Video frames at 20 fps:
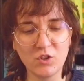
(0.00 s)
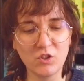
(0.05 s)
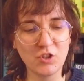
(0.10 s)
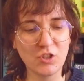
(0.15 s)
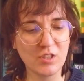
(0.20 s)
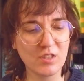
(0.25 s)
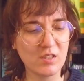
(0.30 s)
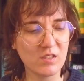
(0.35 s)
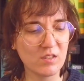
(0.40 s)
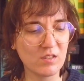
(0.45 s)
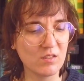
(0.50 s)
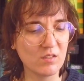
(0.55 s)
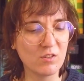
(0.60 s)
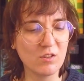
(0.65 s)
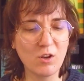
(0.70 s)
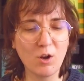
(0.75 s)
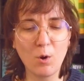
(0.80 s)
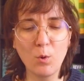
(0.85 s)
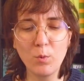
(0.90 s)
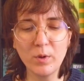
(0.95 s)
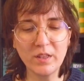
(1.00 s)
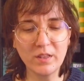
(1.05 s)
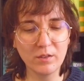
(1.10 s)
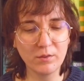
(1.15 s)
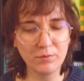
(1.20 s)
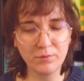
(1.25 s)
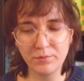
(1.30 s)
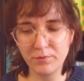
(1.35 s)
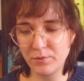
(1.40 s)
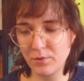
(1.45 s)
Just go with
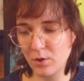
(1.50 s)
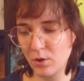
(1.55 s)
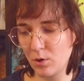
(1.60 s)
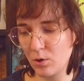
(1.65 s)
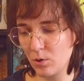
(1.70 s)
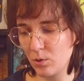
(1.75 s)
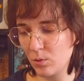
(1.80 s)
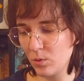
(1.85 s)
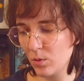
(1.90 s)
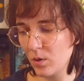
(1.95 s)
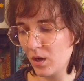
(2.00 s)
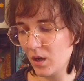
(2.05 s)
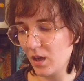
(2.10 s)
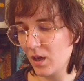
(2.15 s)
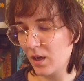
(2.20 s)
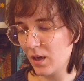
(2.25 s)
the flow.